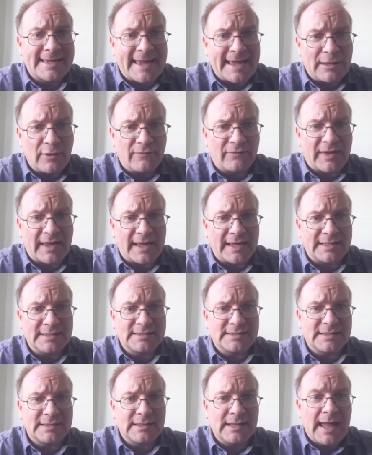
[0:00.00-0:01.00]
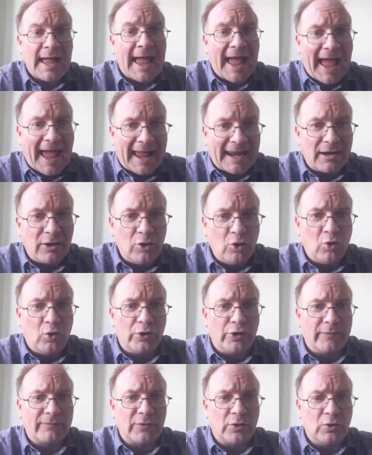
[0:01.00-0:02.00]
King of Kings and
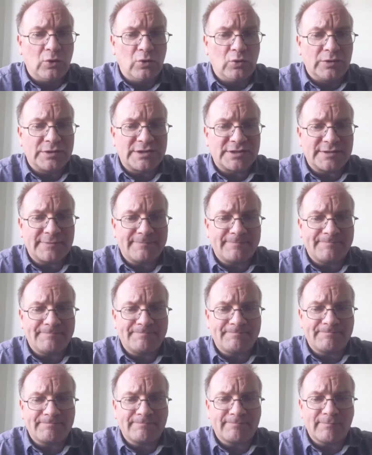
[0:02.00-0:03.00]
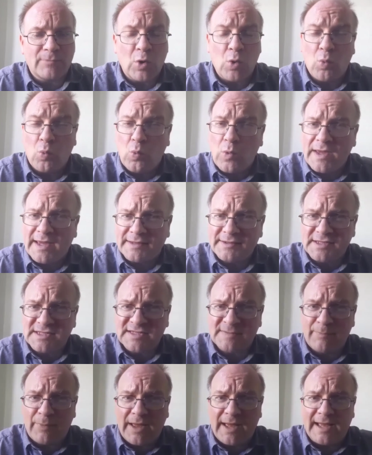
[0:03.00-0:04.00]
Lord of Lords. We can
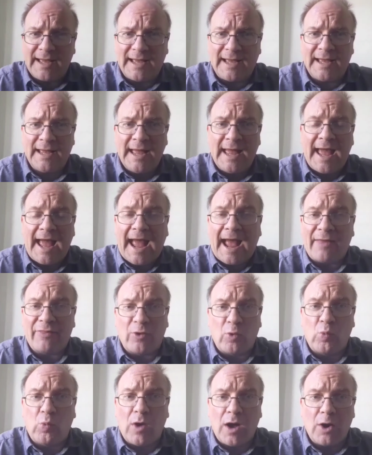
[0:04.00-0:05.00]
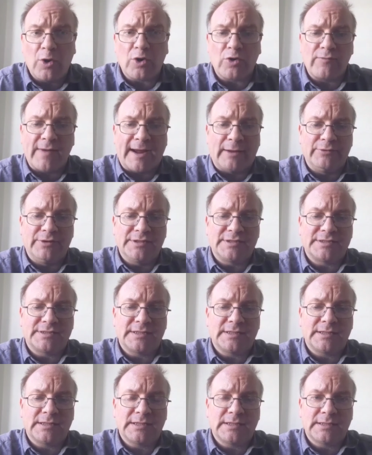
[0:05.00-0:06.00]
despair at the world around
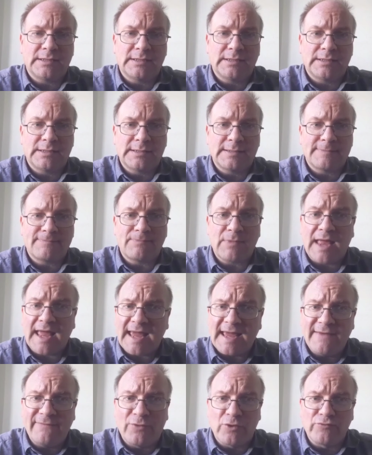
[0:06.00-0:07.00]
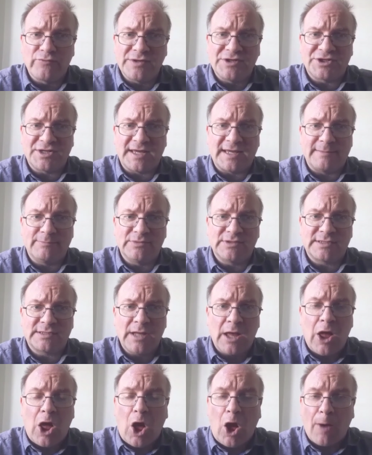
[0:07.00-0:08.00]
us. Evil
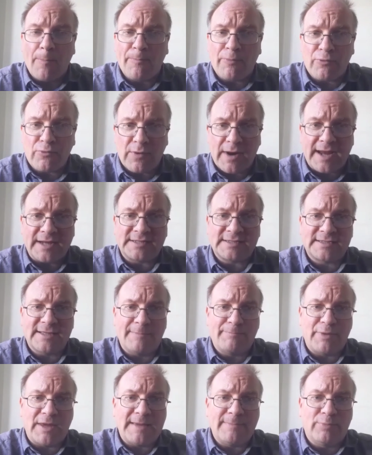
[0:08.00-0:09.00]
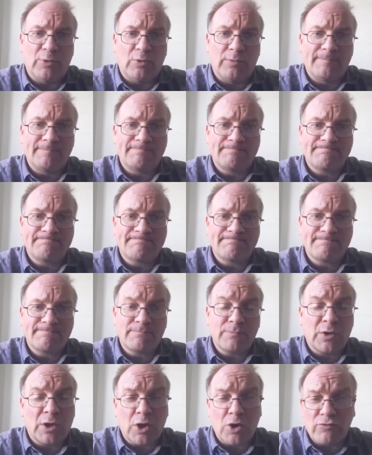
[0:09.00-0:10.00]
regimes oppress their people.
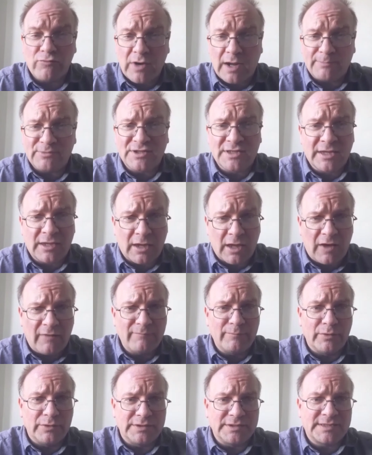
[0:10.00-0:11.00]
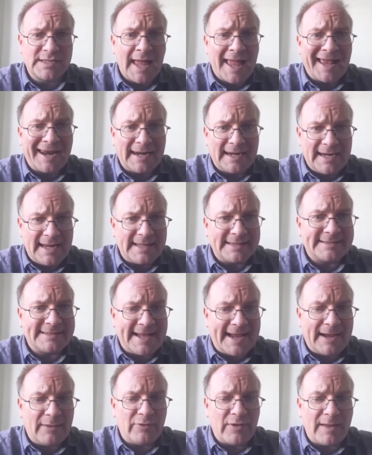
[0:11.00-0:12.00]
Corrupt governments let
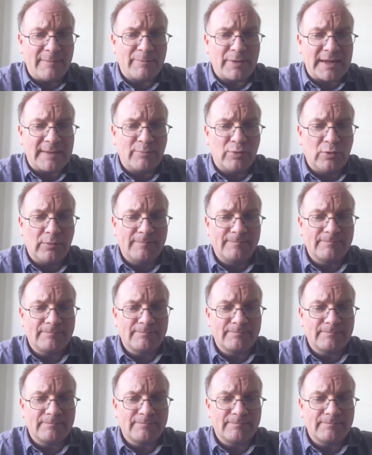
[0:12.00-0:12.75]
down their people.